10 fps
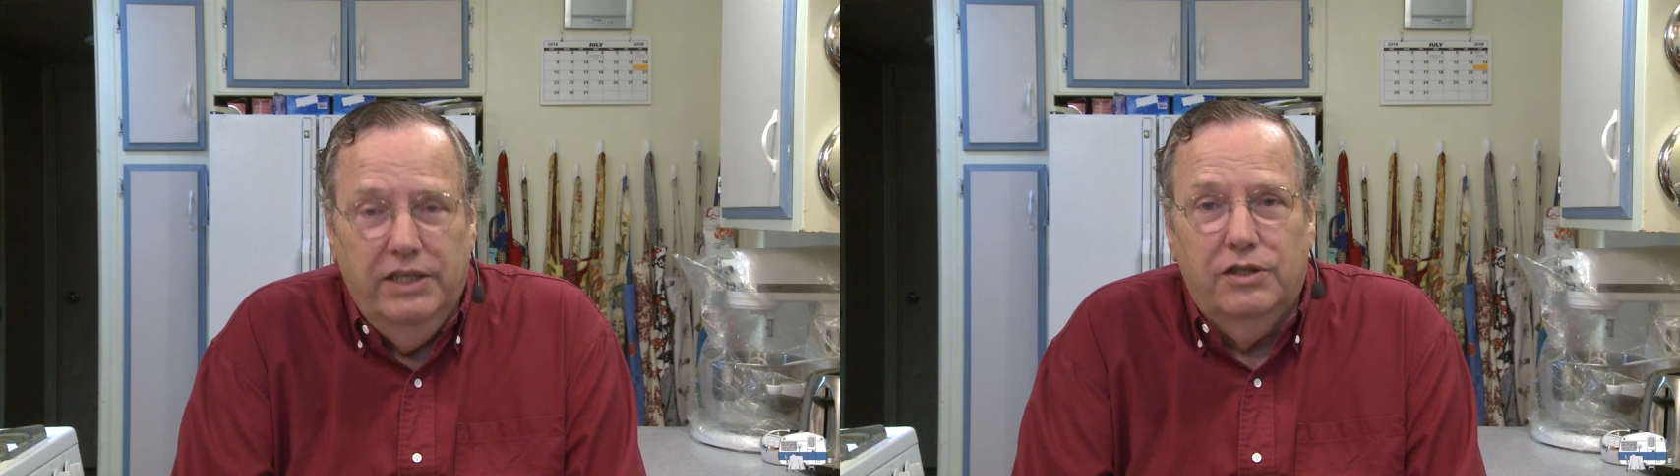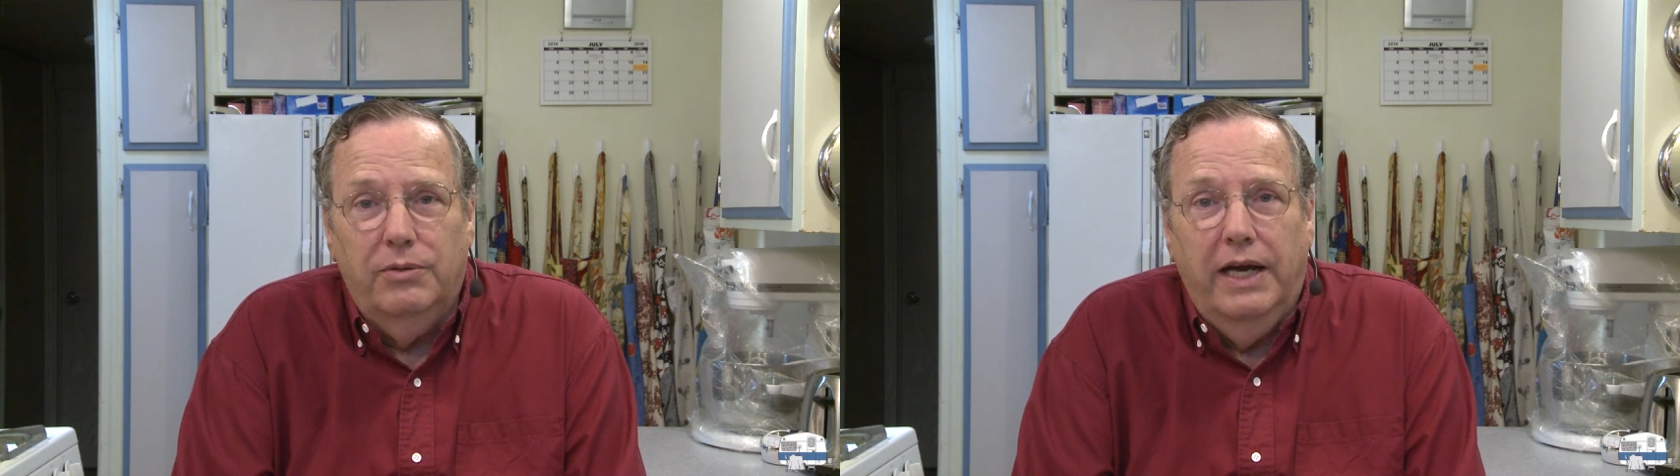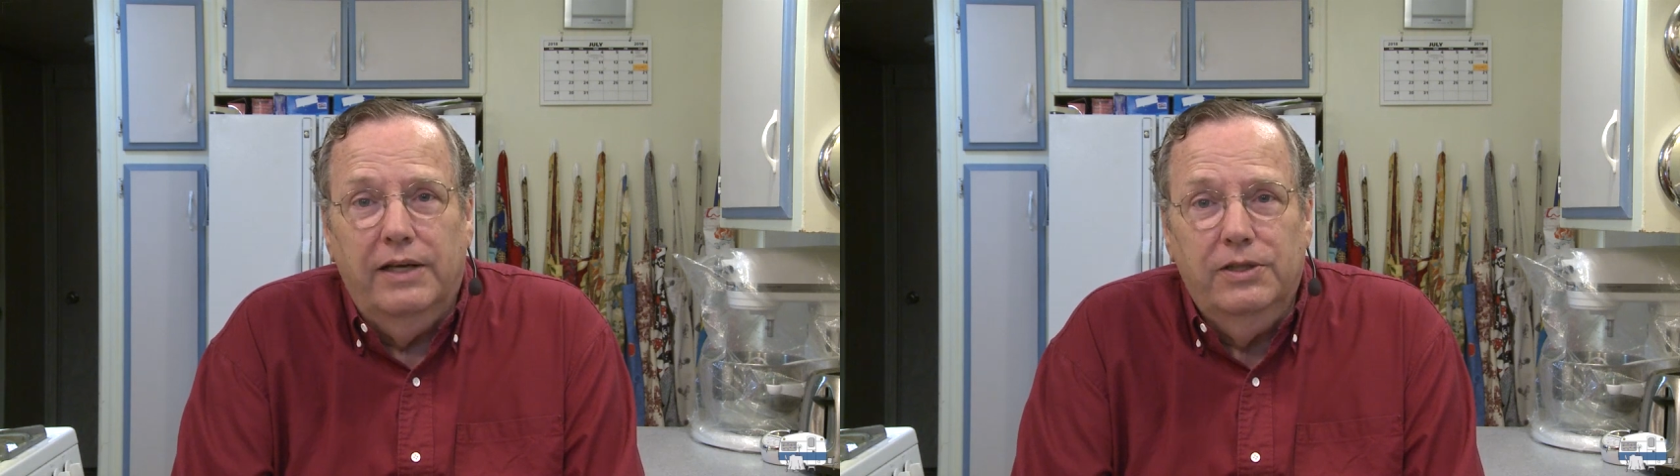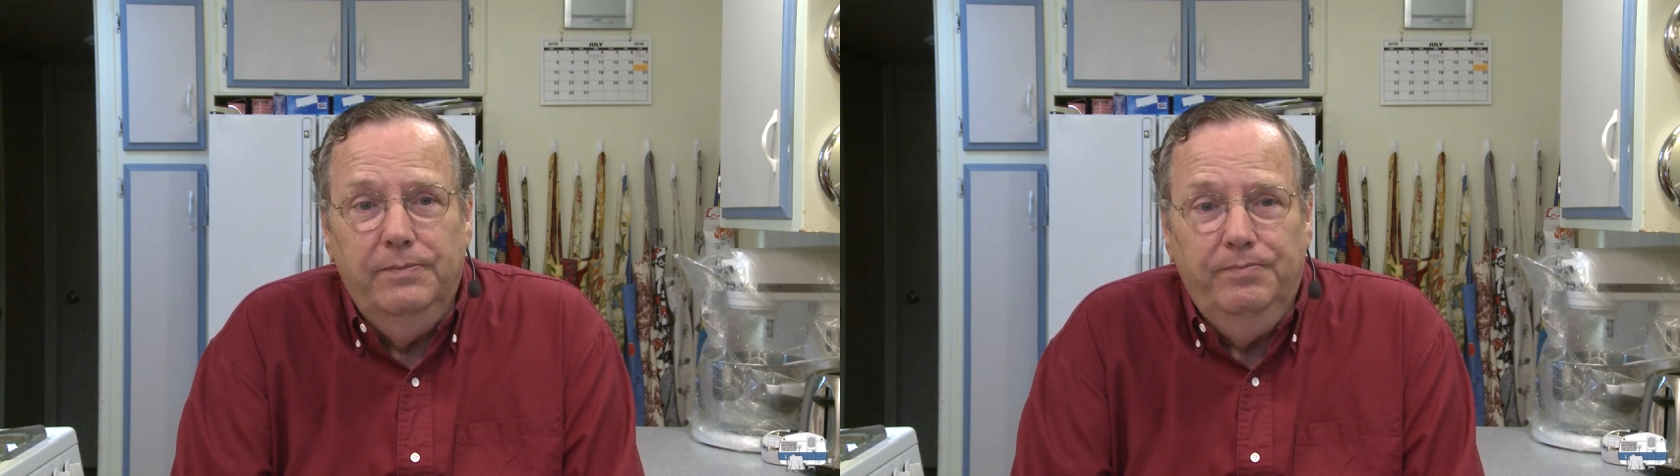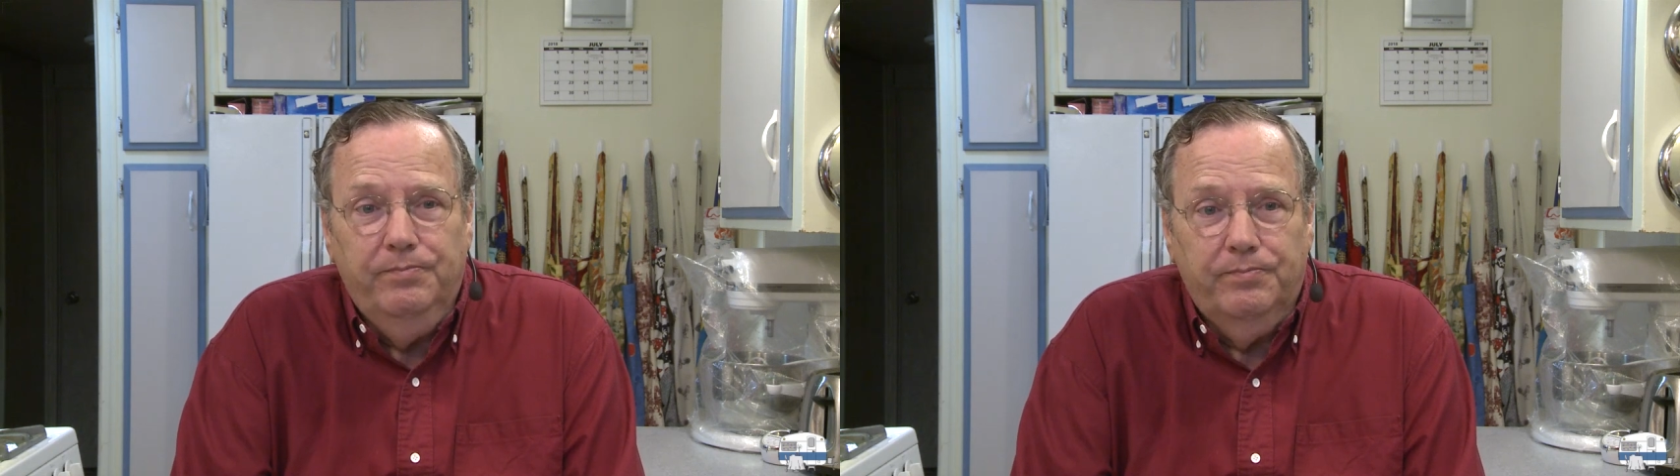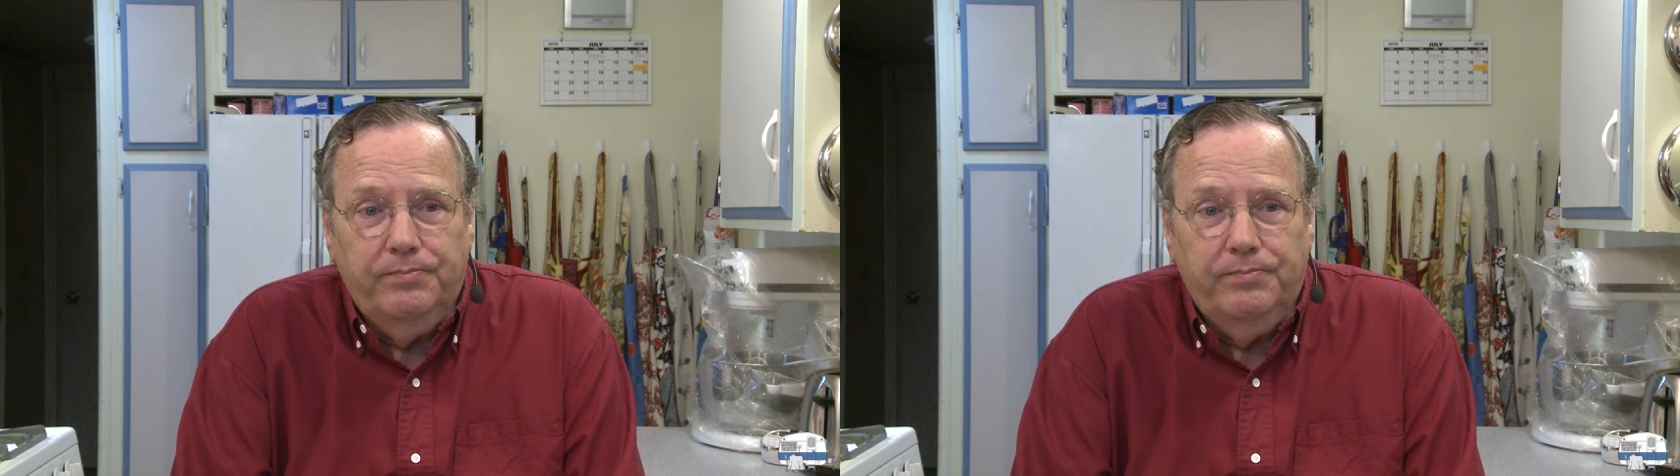interaction,